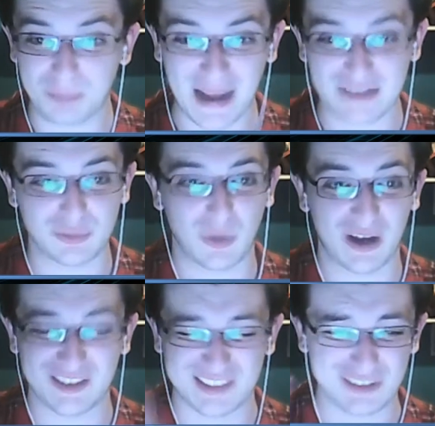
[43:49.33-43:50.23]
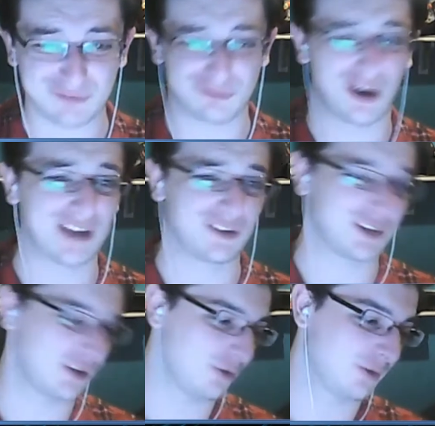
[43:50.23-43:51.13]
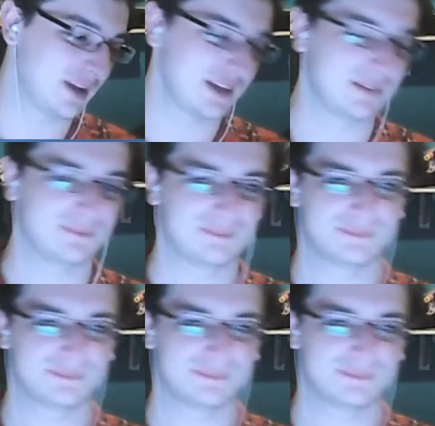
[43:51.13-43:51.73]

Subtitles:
pace-wise, he's right on it already.